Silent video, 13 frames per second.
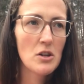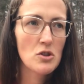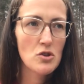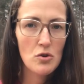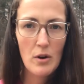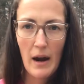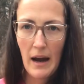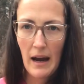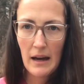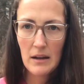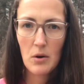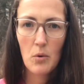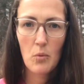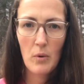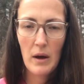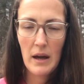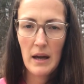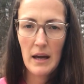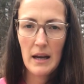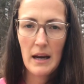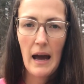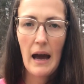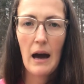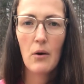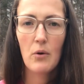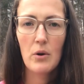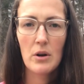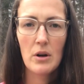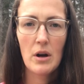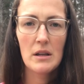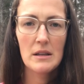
track when our